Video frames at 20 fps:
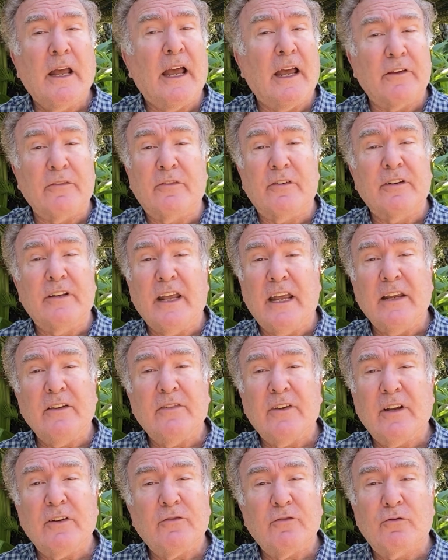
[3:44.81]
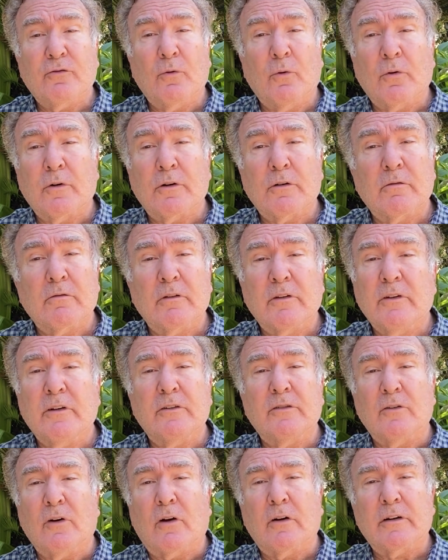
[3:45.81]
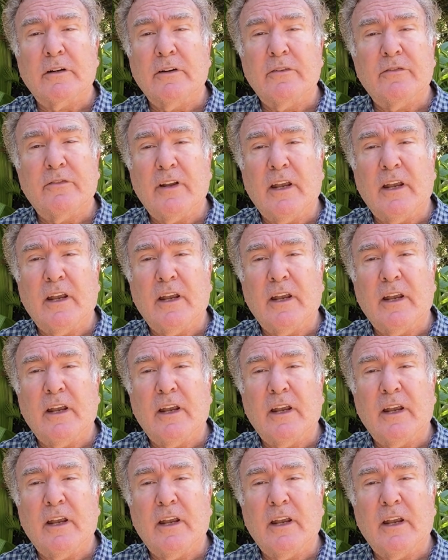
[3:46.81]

as the days get shorter and the darkness